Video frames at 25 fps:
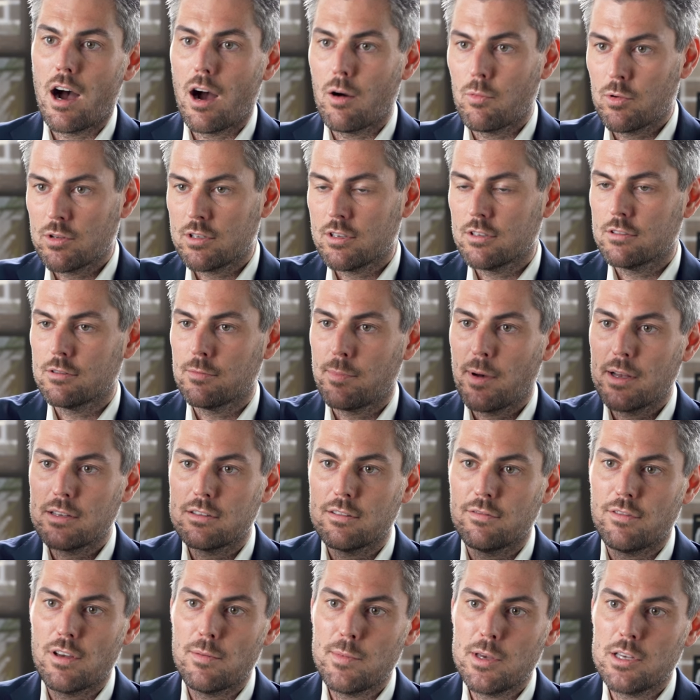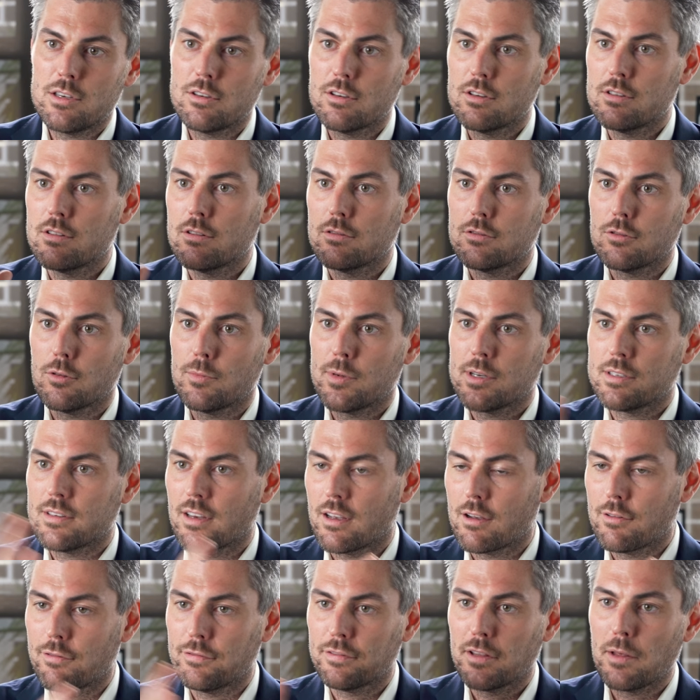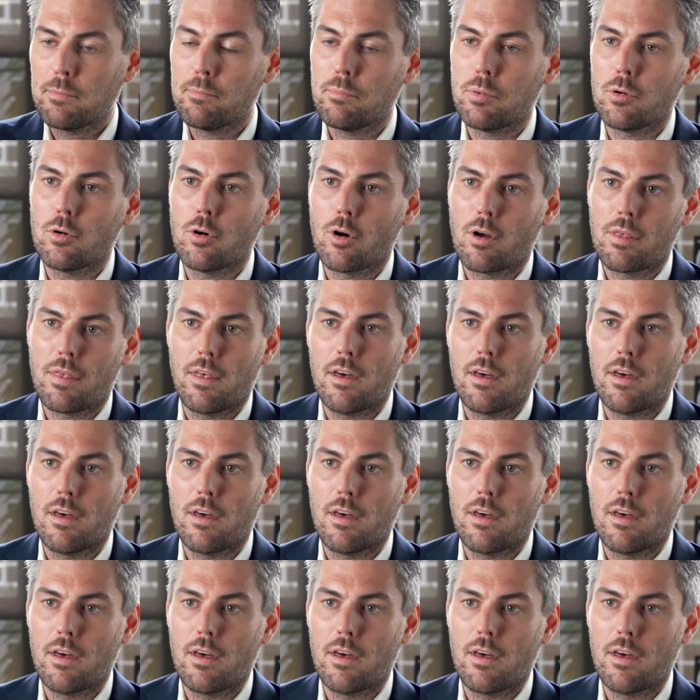which is a bunch of images. It's almost like a flip book